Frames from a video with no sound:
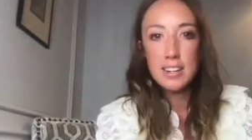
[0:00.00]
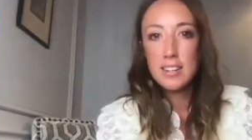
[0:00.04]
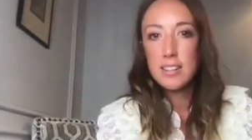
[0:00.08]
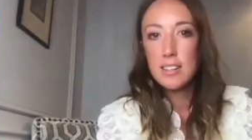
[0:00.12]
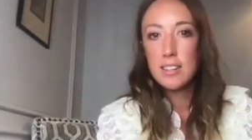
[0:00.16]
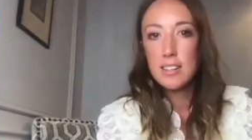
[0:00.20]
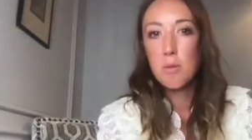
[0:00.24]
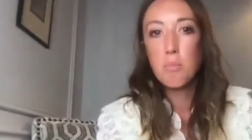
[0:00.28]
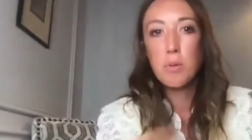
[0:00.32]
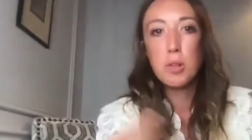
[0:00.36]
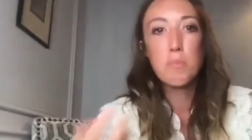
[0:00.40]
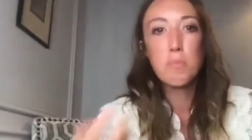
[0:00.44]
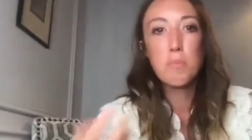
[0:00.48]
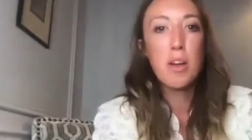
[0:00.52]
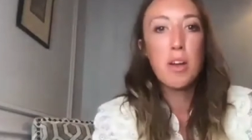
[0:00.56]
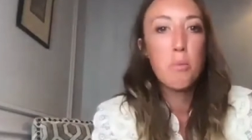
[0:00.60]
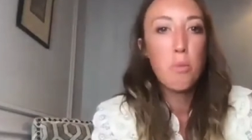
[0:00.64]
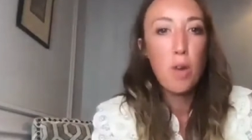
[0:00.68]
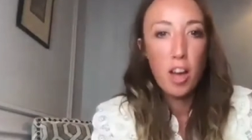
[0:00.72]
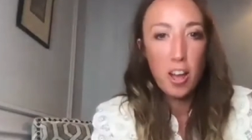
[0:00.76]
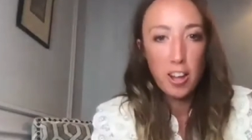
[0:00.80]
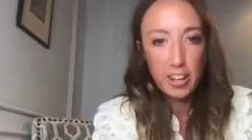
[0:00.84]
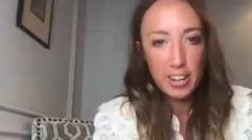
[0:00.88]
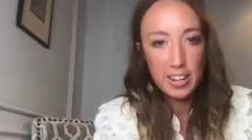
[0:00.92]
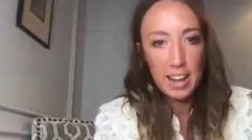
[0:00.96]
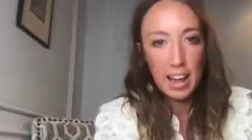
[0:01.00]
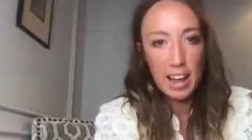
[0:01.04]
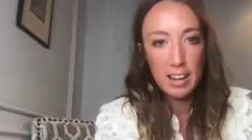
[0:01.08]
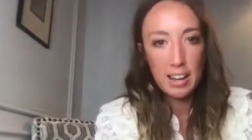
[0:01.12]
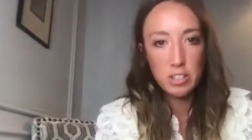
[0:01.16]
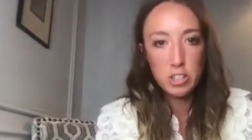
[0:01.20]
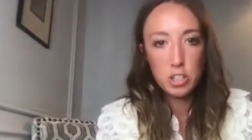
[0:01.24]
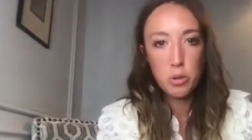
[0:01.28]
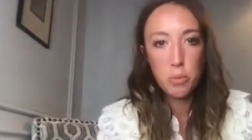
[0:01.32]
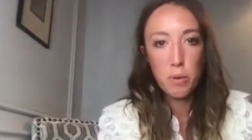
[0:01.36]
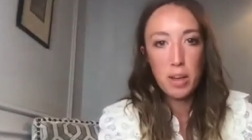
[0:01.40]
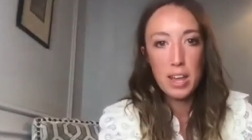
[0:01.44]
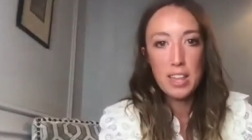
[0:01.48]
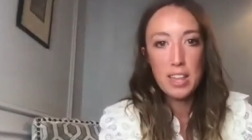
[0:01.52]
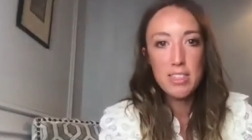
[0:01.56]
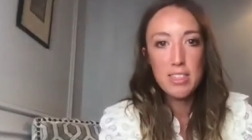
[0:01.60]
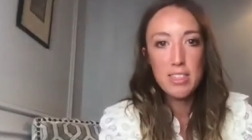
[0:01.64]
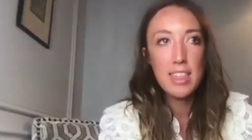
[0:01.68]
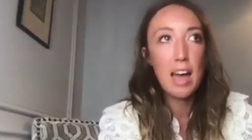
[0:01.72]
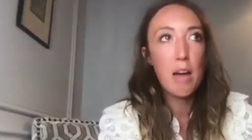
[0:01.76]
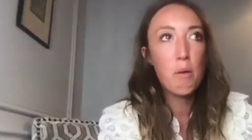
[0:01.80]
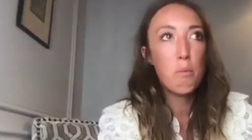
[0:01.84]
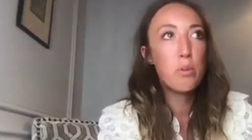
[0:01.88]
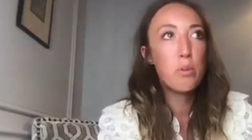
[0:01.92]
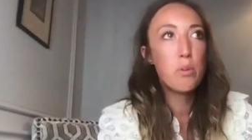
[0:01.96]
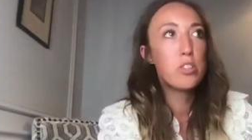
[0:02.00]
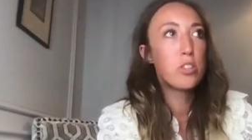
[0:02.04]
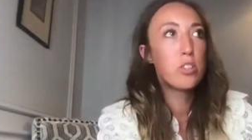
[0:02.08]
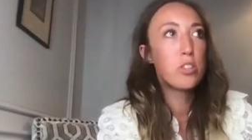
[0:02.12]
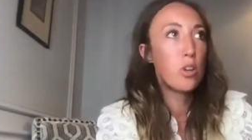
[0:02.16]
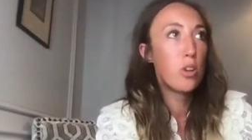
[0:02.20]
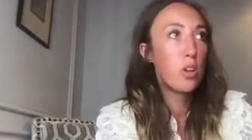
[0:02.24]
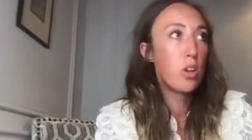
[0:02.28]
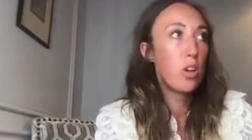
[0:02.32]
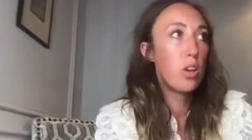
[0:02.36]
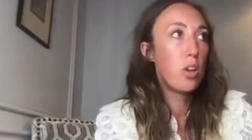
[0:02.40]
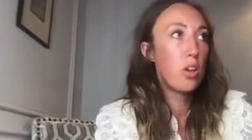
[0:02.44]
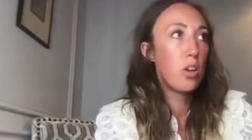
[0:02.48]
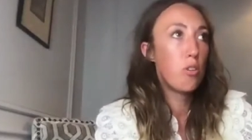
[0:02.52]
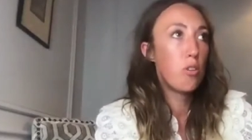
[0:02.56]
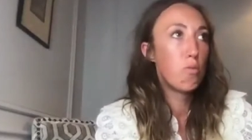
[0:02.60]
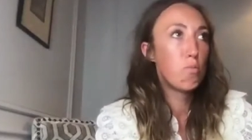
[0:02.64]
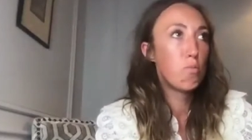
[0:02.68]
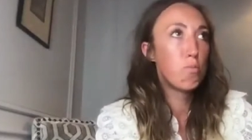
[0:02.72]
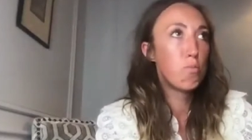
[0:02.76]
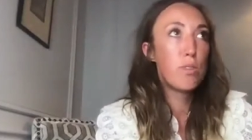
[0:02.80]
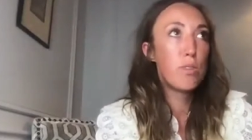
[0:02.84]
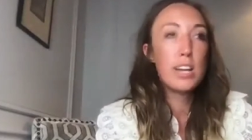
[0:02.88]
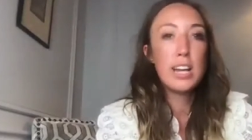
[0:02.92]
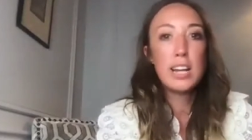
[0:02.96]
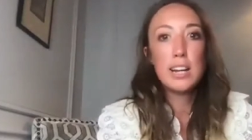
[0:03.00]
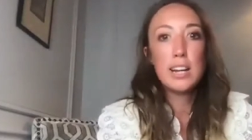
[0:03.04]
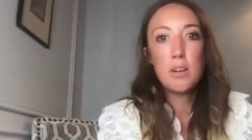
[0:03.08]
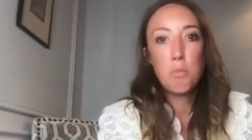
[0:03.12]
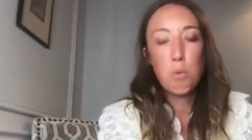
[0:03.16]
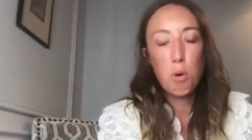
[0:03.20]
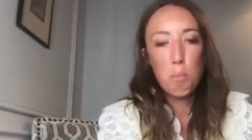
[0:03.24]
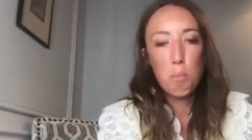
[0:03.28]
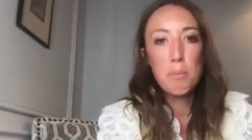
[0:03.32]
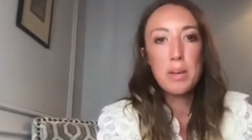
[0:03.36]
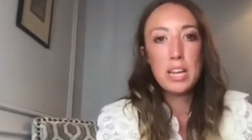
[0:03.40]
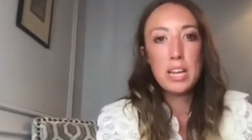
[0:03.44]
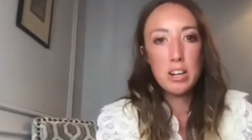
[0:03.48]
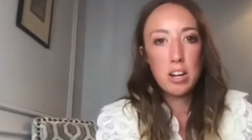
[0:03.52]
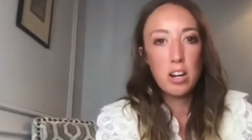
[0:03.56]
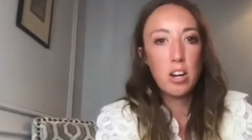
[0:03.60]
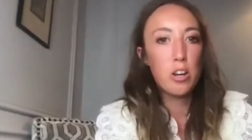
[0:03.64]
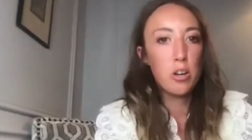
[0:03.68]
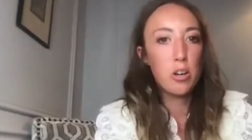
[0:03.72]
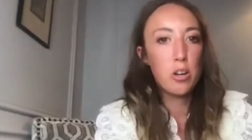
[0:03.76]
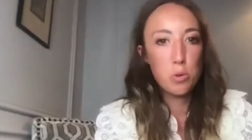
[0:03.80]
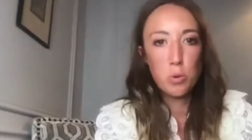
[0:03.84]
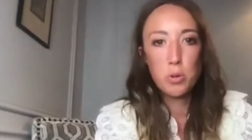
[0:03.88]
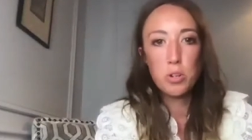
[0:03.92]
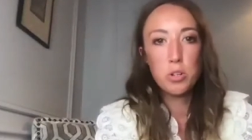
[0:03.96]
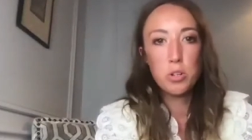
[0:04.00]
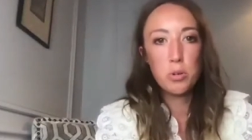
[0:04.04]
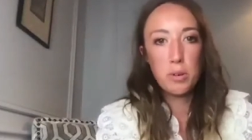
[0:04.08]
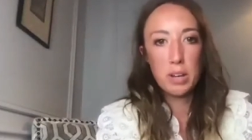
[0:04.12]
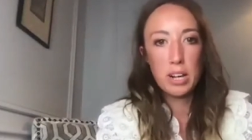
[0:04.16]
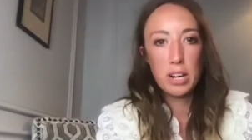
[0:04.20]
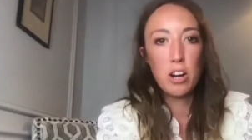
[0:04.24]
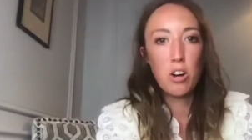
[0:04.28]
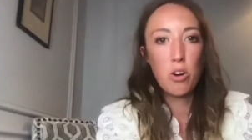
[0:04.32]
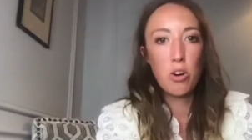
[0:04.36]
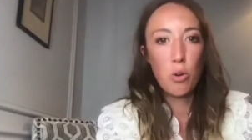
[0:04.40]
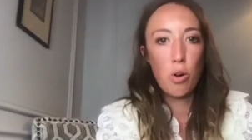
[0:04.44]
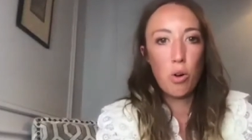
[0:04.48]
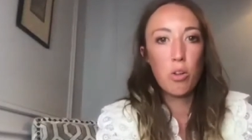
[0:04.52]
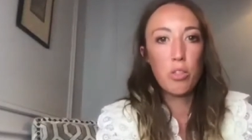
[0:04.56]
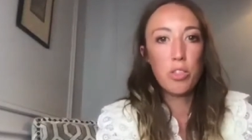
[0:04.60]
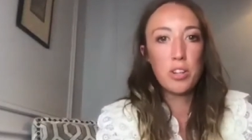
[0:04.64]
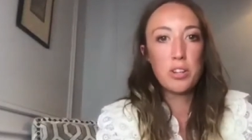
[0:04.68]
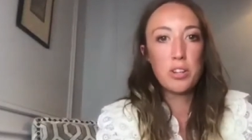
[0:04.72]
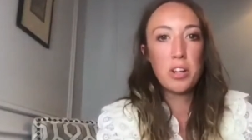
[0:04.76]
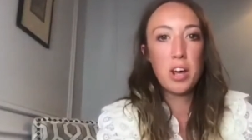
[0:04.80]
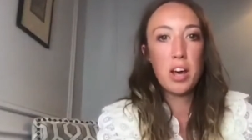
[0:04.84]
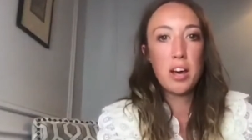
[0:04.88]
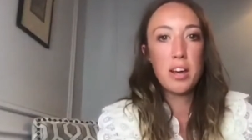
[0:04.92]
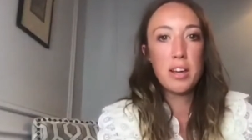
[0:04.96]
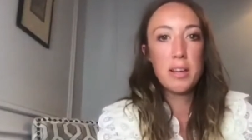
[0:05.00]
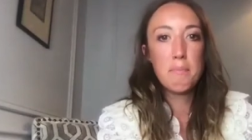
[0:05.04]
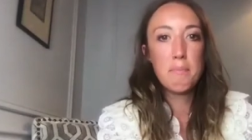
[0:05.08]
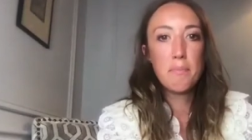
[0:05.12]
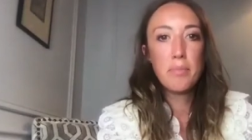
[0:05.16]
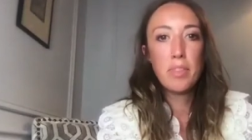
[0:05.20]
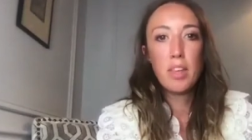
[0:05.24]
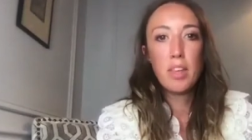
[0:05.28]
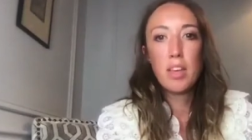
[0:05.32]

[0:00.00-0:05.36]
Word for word: to them with my work attached to it. That was really what me and Luke were doing a lot of the time.